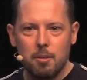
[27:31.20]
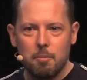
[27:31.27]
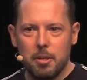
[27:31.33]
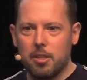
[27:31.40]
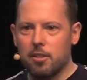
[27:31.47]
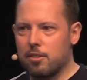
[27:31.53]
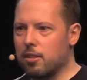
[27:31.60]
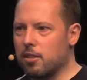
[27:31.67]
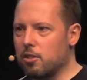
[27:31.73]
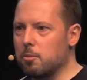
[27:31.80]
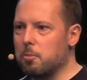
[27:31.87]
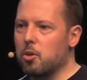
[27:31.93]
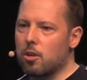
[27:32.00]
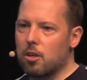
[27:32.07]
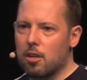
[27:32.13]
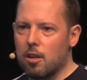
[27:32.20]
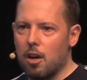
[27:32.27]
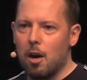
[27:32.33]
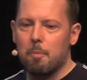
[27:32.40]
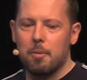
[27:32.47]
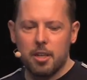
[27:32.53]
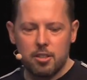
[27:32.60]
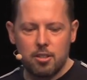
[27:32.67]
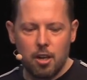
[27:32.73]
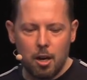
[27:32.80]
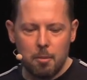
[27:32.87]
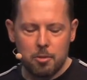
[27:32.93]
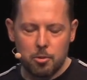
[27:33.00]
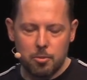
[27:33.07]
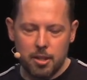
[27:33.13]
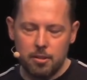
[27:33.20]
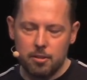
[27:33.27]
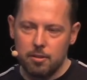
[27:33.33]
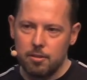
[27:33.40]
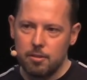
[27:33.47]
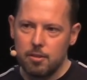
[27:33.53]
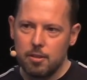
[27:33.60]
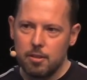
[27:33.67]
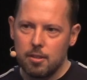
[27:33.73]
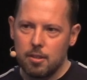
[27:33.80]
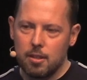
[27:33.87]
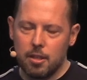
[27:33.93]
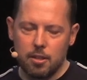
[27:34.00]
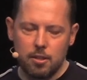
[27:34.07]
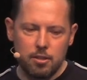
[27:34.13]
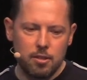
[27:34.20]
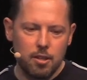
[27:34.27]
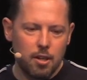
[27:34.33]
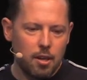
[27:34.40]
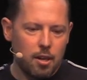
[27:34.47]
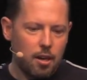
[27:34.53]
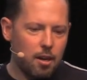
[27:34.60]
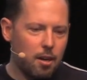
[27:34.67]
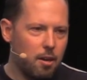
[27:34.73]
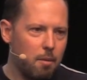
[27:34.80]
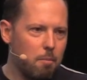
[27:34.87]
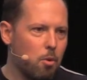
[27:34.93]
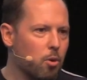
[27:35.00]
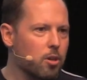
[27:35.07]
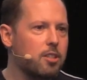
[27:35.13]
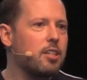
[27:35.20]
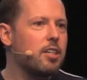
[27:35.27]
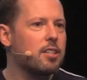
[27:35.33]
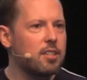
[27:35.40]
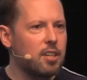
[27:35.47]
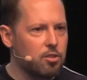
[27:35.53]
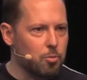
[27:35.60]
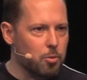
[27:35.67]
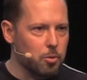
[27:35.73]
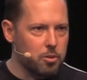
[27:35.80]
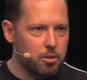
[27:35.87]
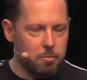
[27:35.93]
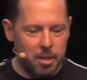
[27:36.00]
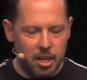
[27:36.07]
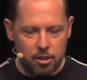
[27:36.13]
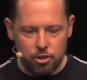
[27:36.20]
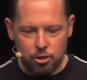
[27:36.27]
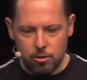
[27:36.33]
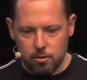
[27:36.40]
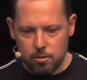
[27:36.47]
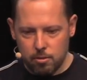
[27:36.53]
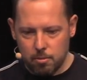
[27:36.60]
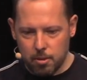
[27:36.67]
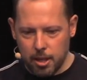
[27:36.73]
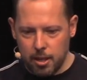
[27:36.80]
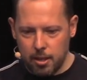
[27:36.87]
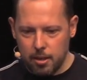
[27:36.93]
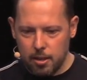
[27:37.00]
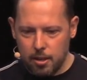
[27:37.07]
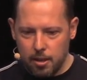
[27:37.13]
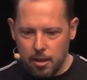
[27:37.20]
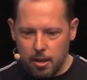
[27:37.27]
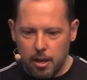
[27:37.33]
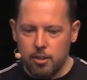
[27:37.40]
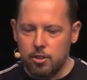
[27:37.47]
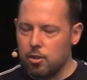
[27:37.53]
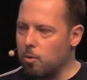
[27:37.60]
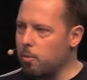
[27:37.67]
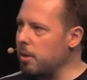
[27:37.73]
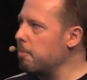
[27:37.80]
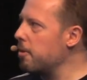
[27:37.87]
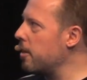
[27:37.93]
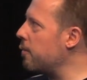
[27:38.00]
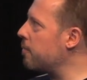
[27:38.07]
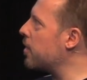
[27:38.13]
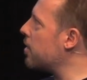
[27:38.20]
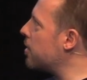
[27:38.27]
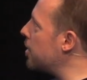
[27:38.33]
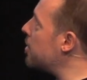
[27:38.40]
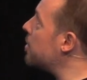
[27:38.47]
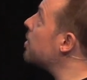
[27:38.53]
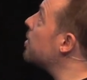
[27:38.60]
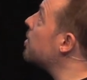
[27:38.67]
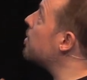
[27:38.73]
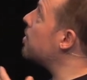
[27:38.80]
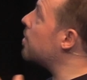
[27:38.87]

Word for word: Because there's a more complex DOM to render. There is more CSS rules to match, right? And so we believe that this is a